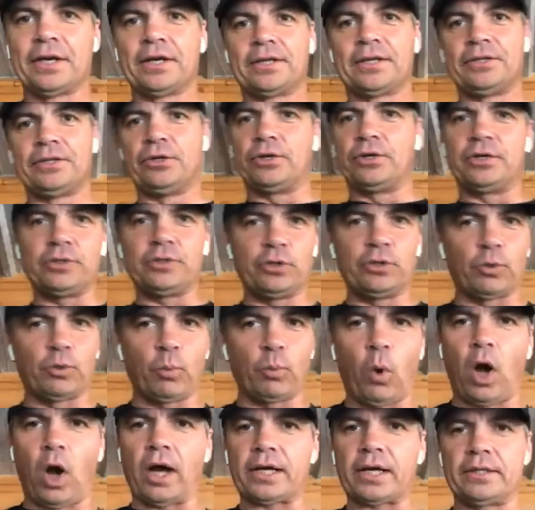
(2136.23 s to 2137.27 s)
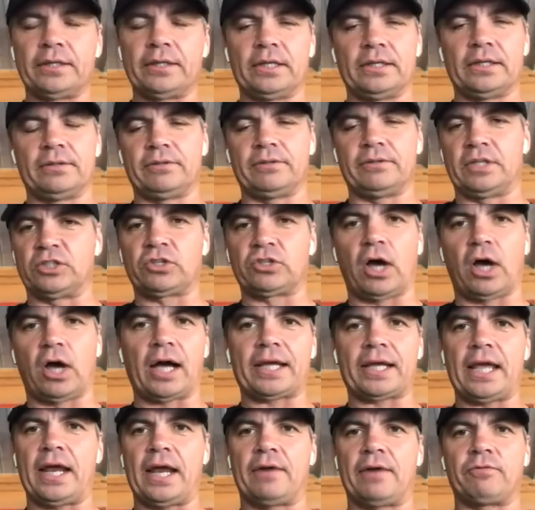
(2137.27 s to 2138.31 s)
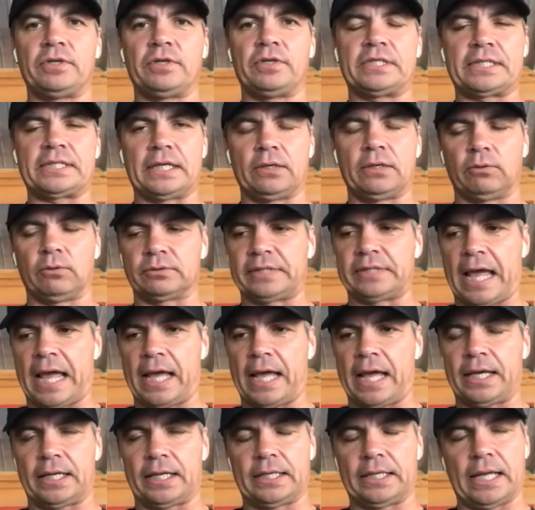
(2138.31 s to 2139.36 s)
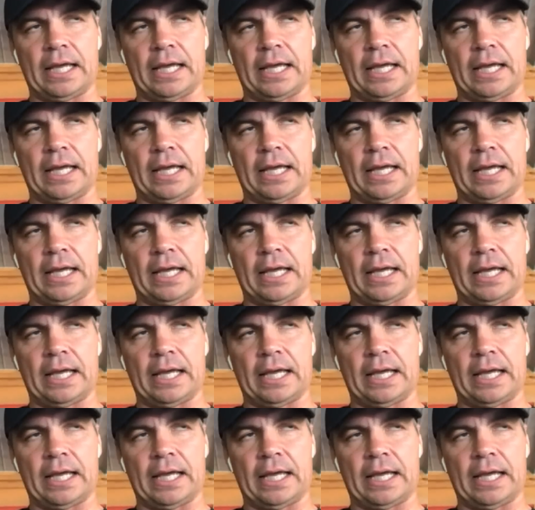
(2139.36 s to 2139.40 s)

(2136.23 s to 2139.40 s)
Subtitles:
You're walking the talk every single day.